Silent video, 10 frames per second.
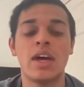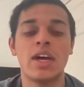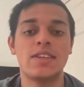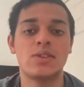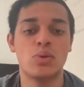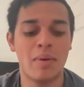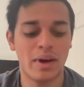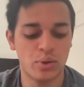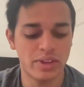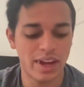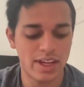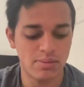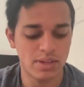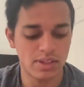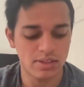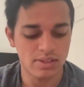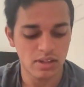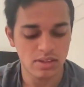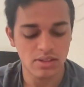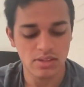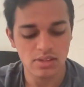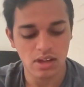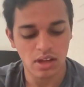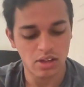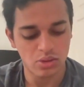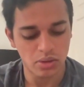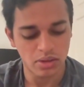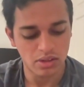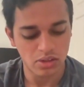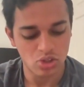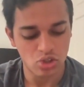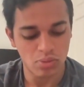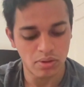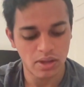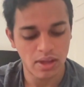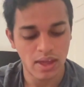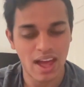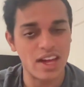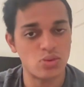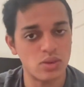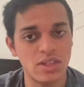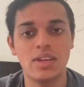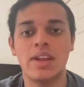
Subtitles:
So we might not need as many consultants doing the job as we did.